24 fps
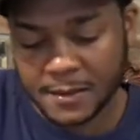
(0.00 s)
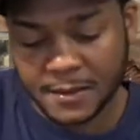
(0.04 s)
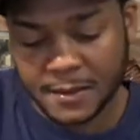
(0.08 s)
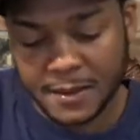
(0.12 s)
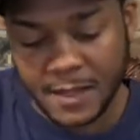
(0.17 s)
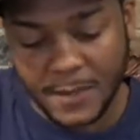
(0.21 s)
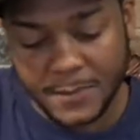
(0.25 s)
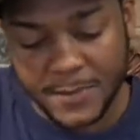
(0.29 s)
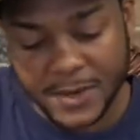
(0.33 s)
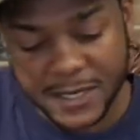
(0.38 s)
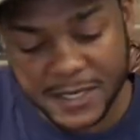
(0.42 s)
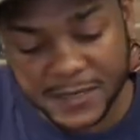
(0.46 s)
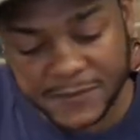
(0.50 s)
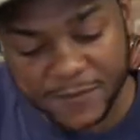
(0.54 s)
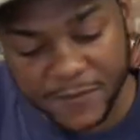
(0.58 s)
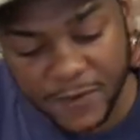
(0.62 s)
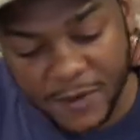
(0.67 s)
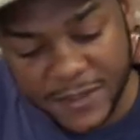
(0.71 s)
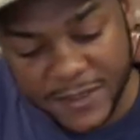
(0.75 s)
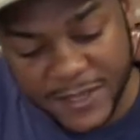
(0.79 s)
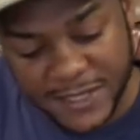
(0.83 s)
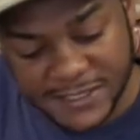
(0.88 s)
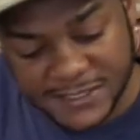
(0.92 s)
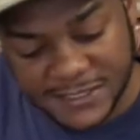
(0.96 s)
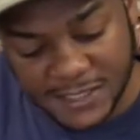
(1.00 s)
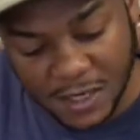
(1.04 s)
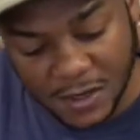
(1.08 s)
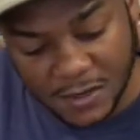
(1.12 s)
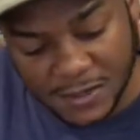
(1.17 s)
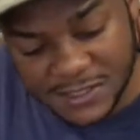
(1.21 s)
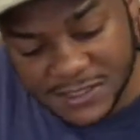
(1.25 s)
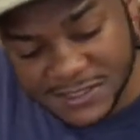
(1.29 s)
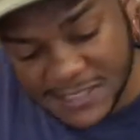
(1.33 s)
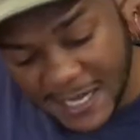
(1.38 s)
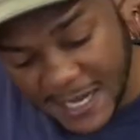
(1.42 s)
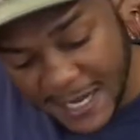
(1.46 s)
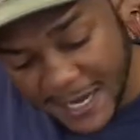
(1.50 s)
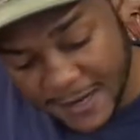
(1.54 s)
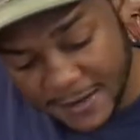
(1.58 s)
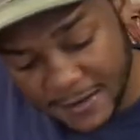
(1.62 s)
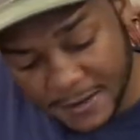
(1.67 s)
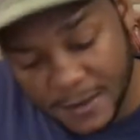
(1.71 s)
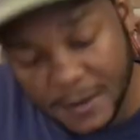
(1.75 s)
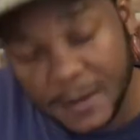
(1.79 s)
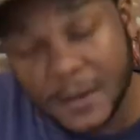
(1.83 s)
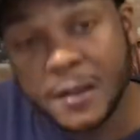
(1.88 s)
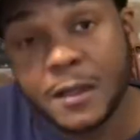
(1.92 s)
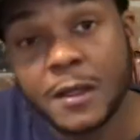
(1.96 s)
I mean, it's for the exhaust side
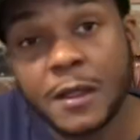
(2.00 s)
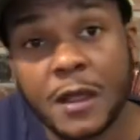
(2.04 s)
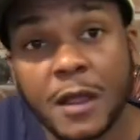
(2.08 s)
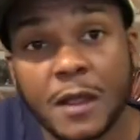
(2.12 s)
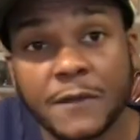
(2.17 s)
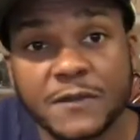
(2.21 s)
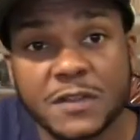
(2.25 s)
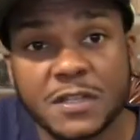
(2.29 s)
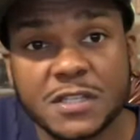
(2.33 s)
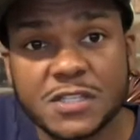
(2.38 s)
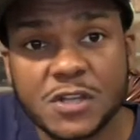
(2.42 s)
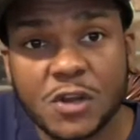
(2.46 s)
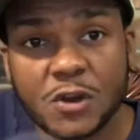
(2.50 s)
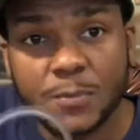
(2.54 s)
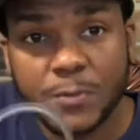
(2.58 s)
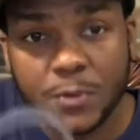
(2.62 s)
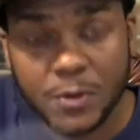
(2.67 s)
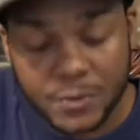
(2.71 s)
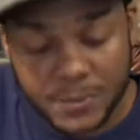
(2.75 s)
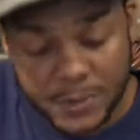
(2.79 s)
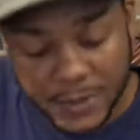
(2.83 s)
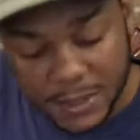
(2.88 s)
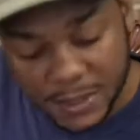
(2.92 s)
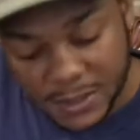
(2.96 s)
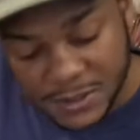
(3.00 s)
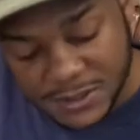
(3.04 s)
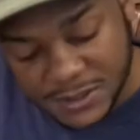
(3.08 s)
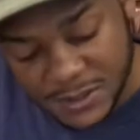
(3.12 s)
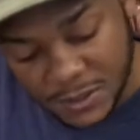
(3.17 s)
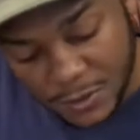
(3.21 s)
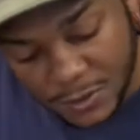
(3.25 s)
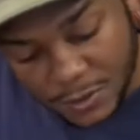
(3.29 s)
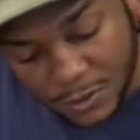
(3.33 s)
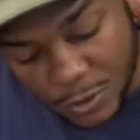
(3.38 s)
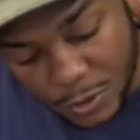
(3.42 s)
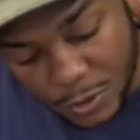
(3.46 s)
of the turbo. It's gonna go